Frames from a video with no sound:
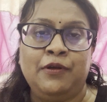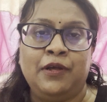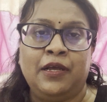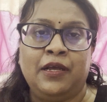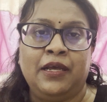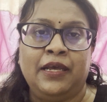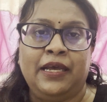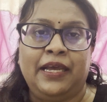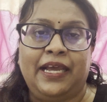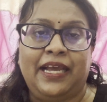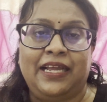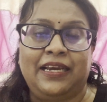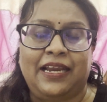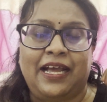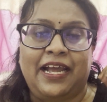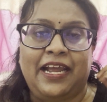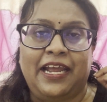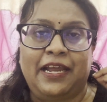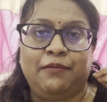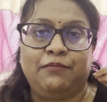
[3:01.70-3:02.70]
and I
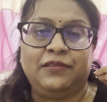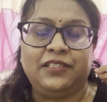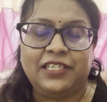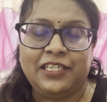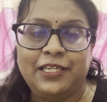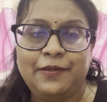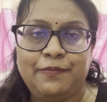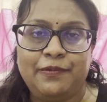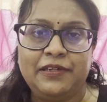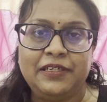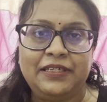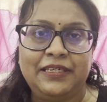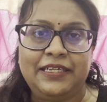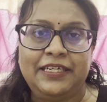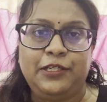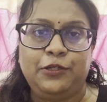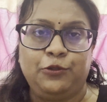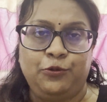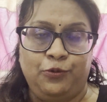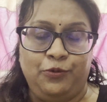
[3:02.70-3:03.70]
am deliberately
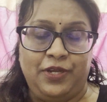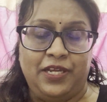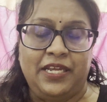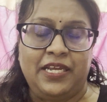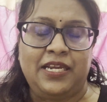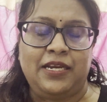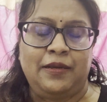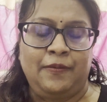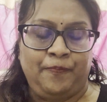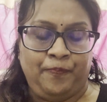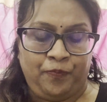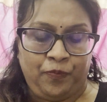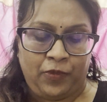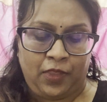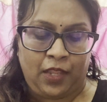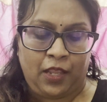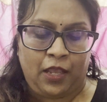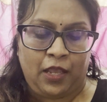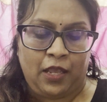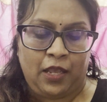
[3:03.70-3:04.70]
doing it,
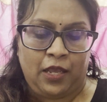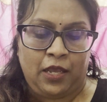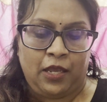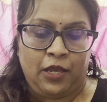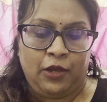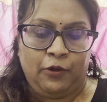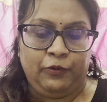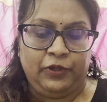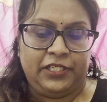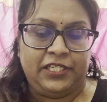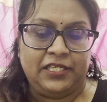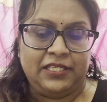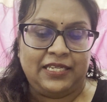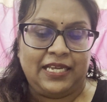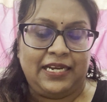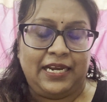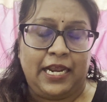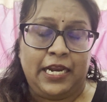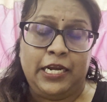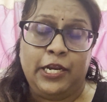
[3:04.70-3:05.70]
which is that
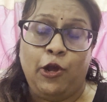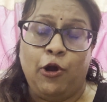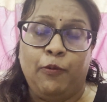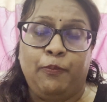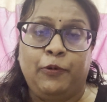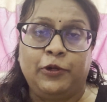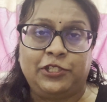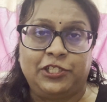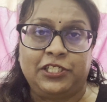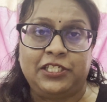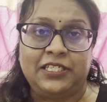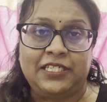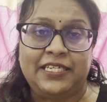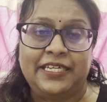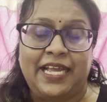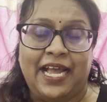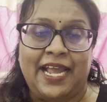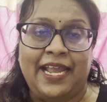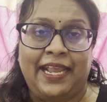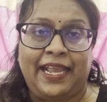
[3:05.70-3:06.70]
any opportunity I
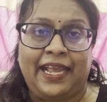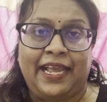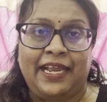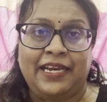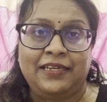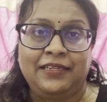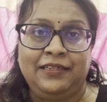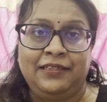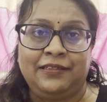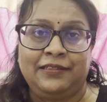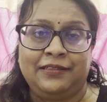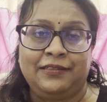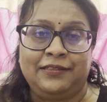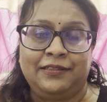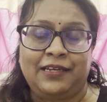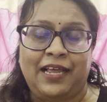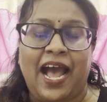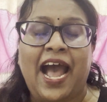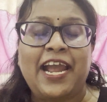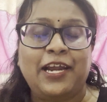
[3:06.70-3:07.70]
can,
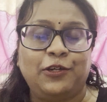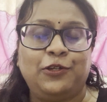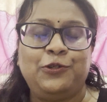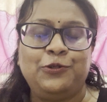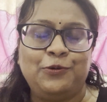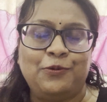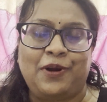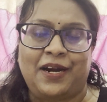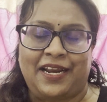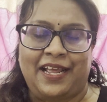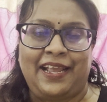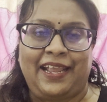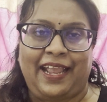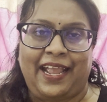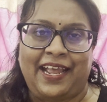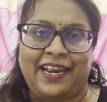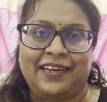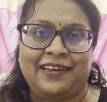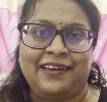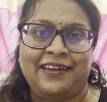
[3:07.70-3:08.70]
I do what I can.
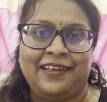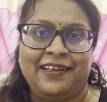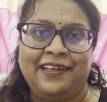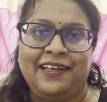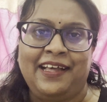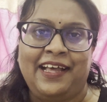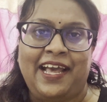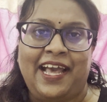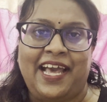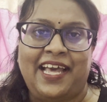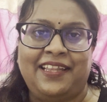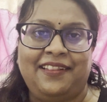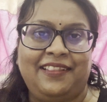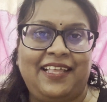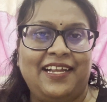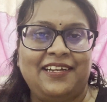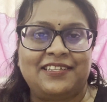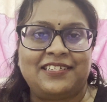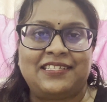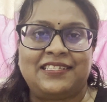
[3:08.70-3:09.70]
And that
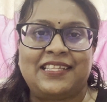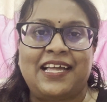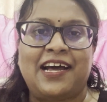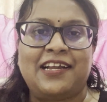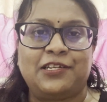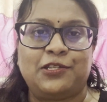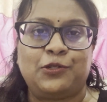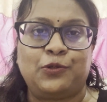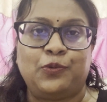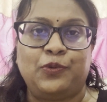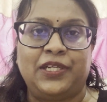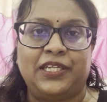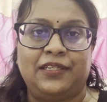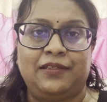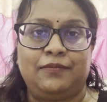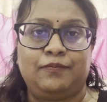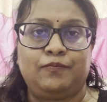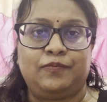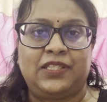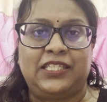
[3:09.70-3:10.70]
starts with
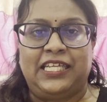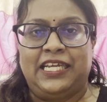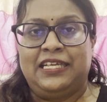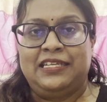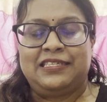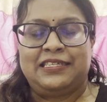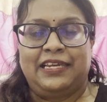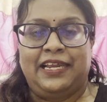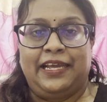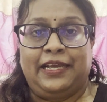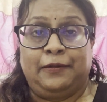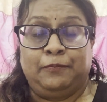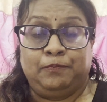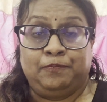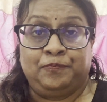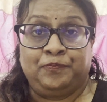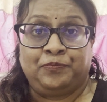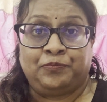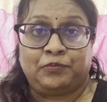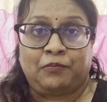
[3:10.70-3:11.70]
things like
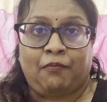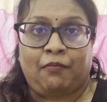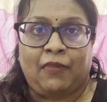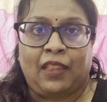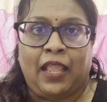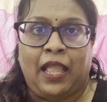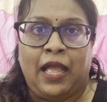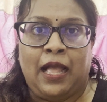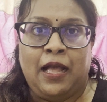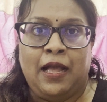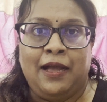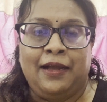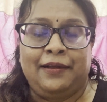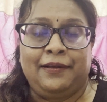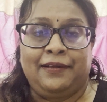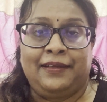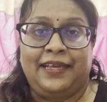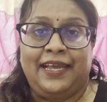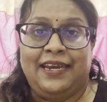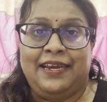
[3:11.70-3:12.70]

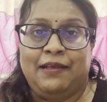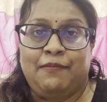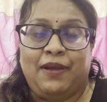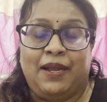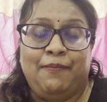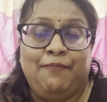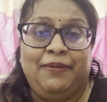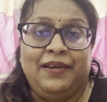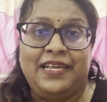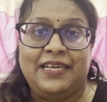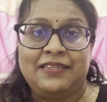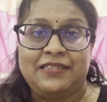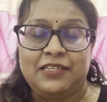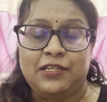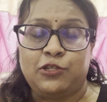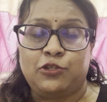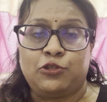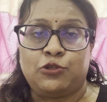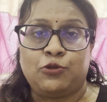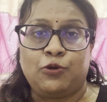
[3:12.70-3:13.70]
getting my blazers
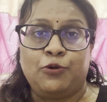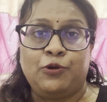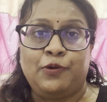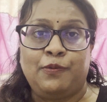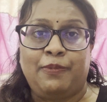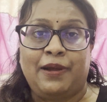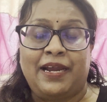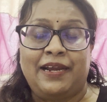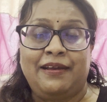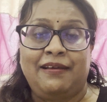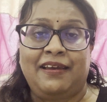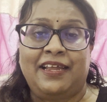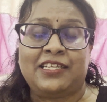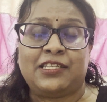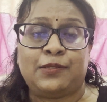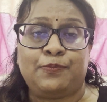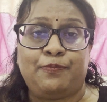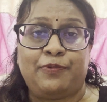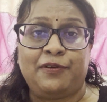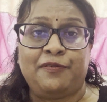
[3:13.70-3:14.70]
sewn by less
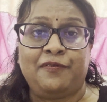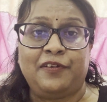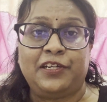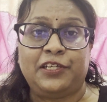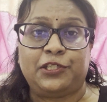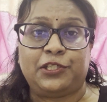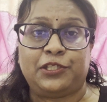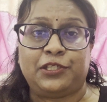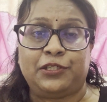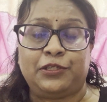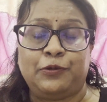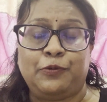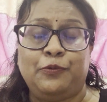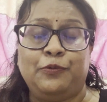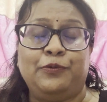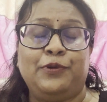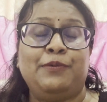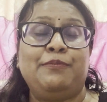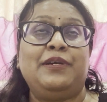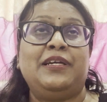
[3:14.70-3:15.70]
privileged
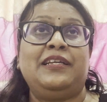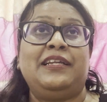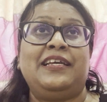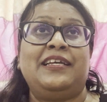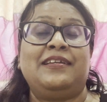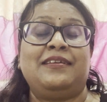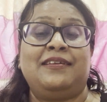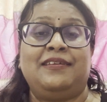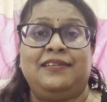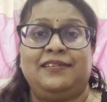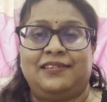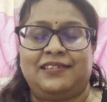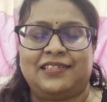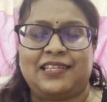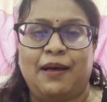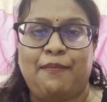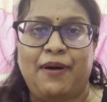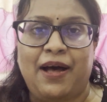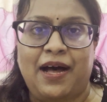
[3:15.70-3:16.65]
women in Sabah,